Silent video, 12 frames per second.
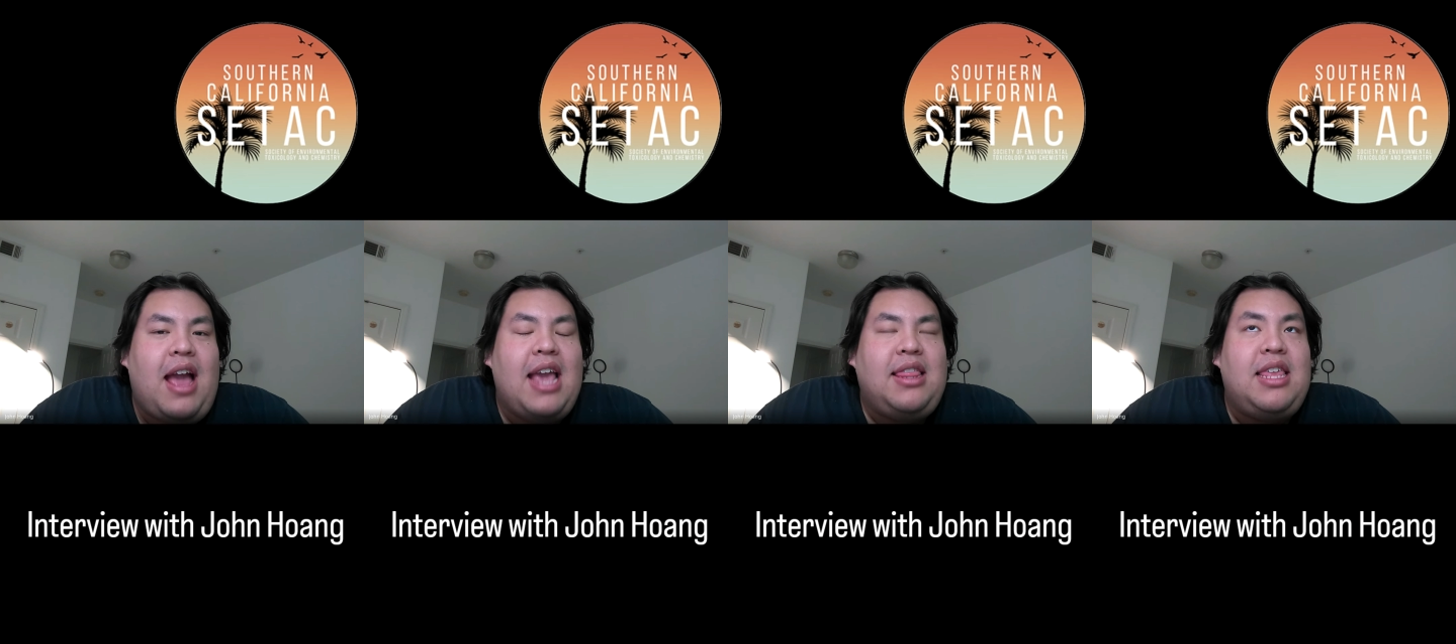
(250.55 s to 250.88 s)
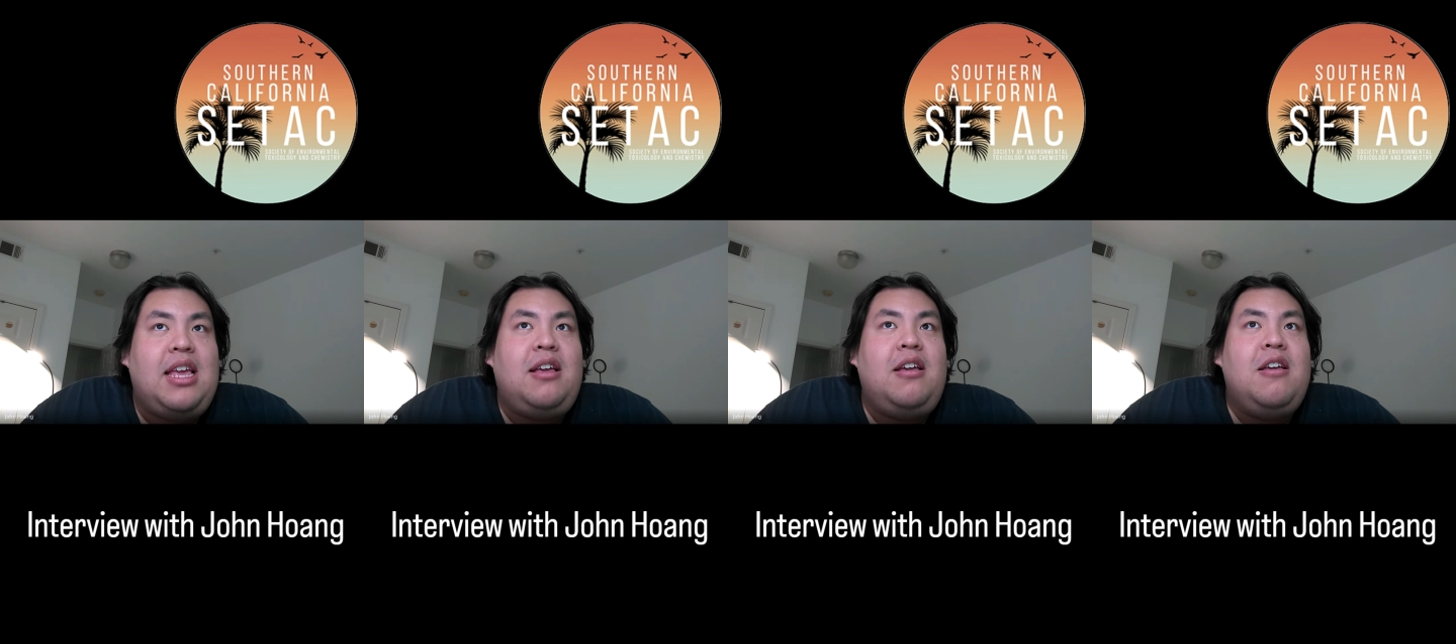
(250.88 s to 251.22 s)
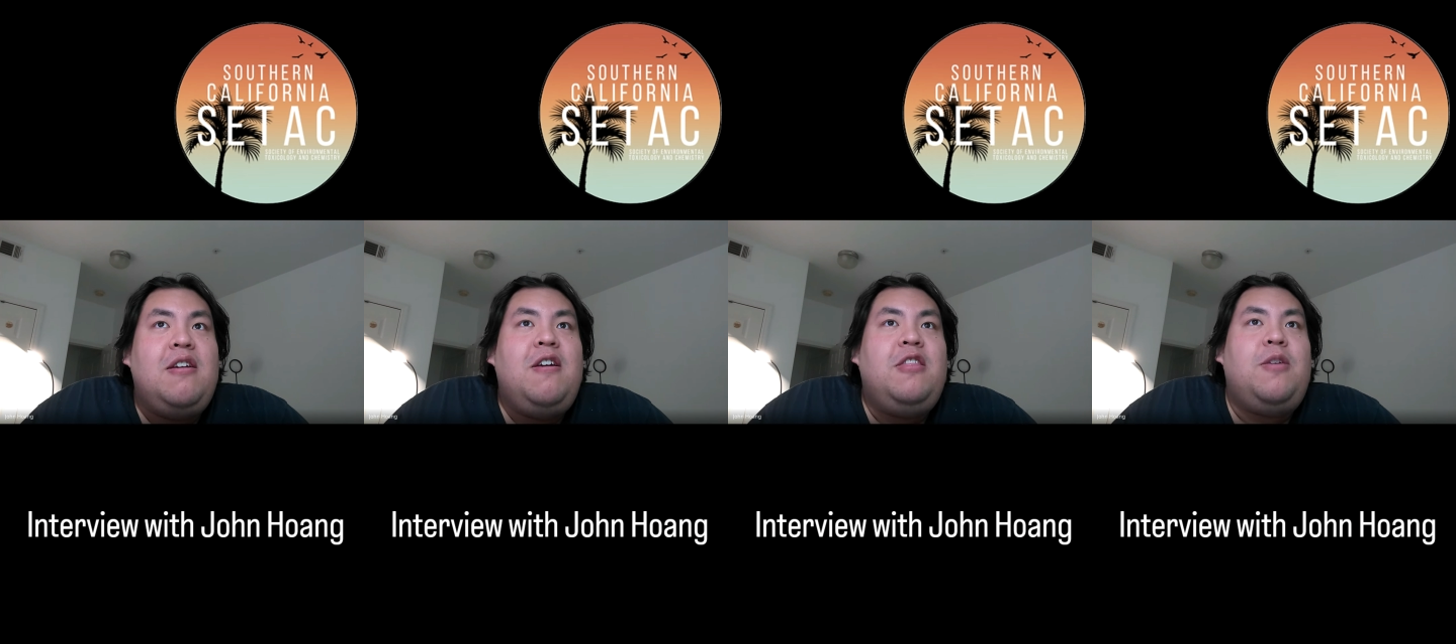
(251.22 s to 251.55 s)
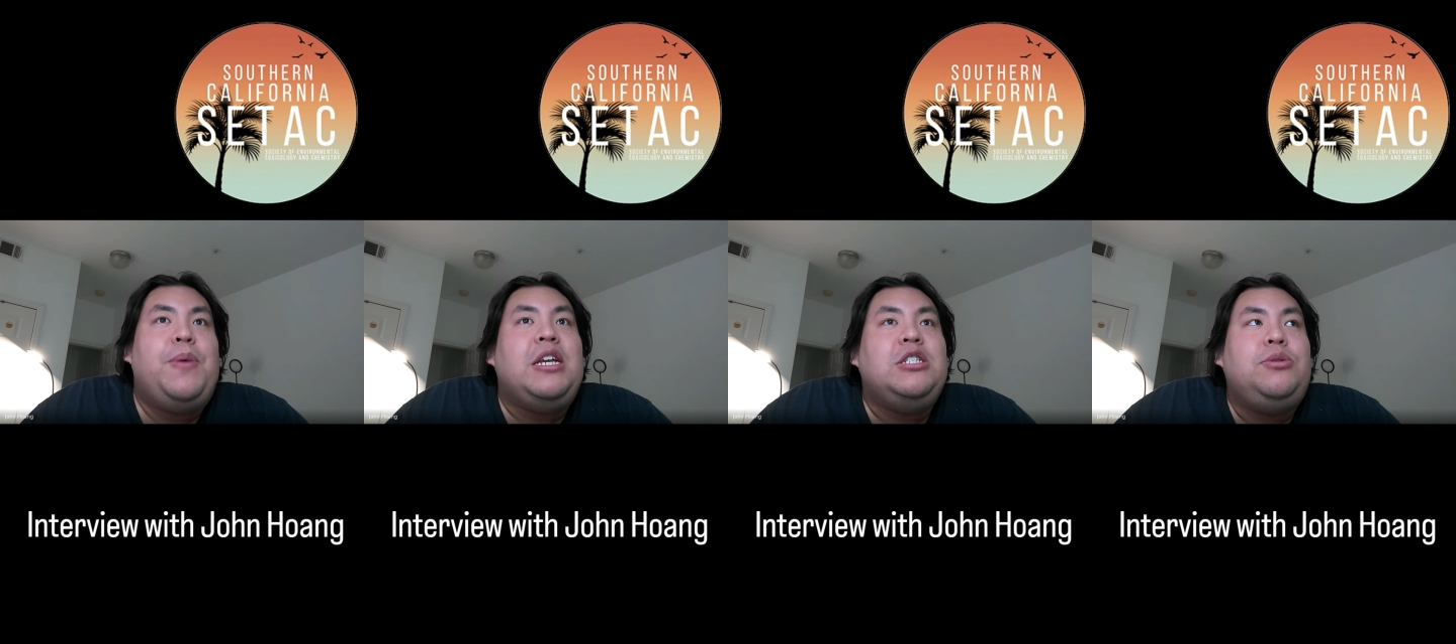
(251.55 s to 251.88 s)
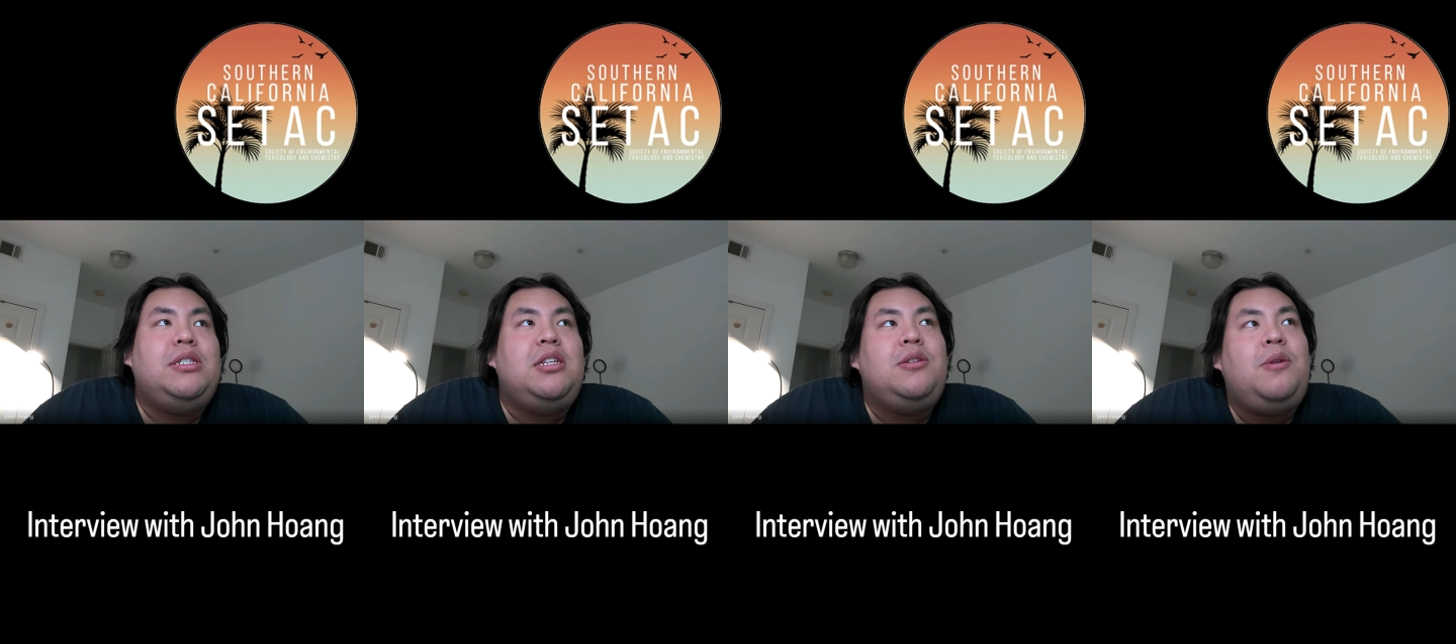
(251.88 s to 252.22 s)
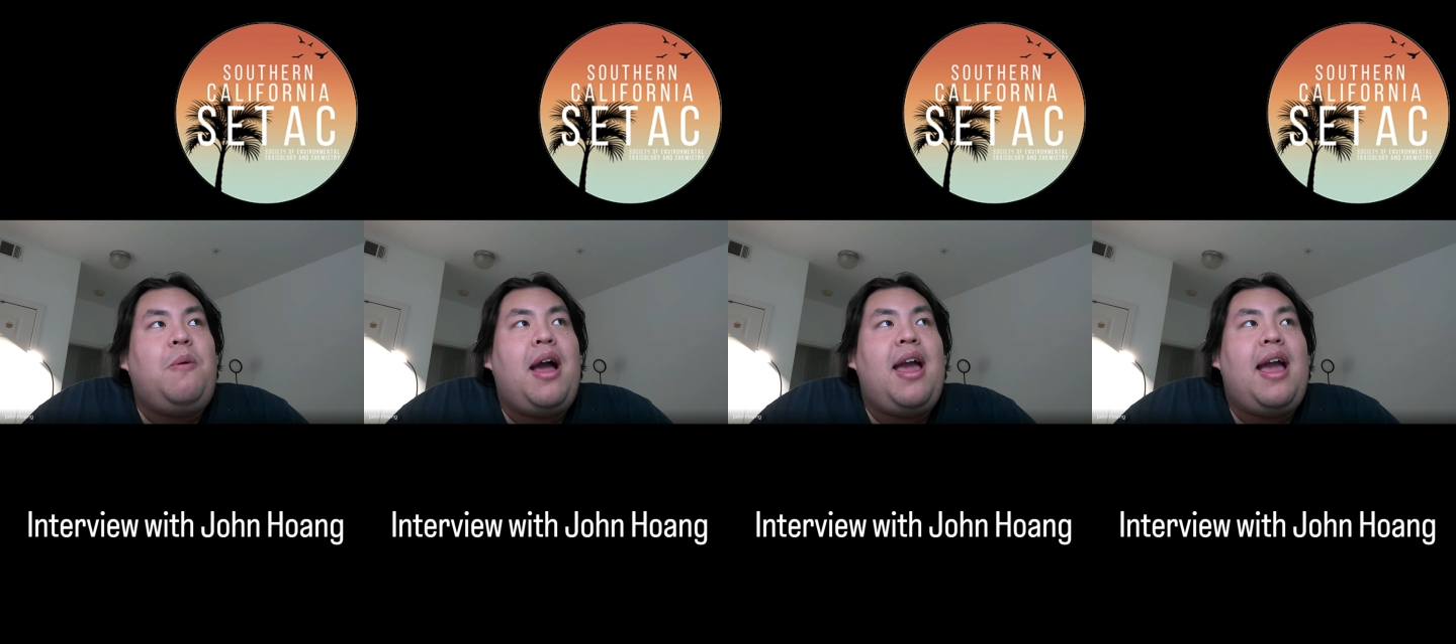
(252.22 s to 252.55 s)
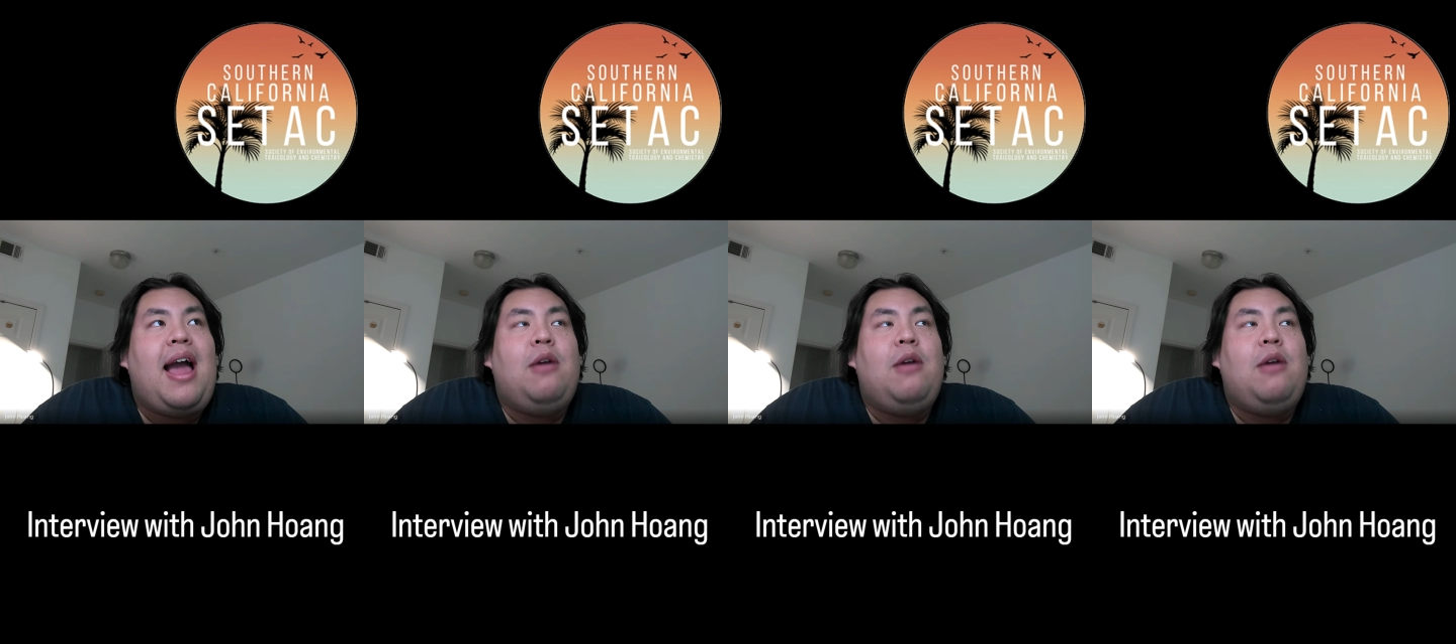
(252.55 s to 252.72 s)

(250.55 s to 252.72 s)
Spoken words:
I think the biggest reason why